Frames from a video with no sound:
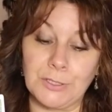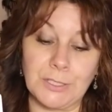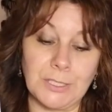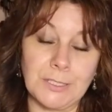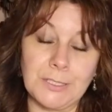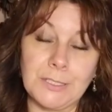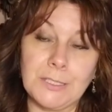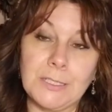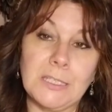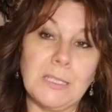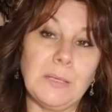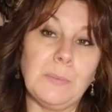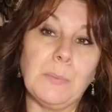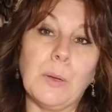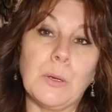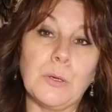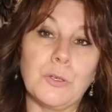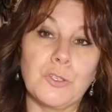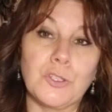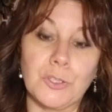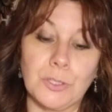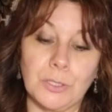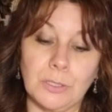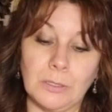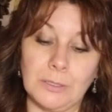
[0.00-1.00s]
this is
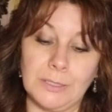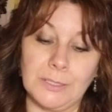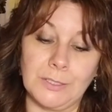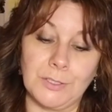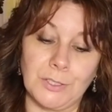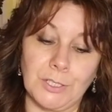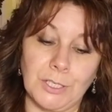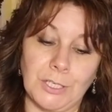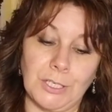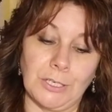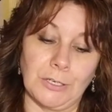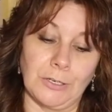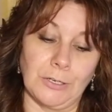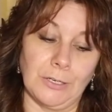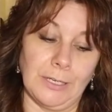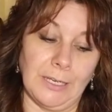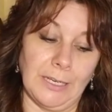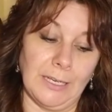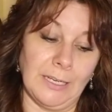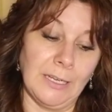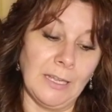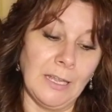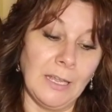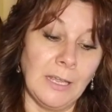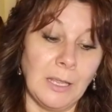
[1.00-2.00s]
emotional insecurity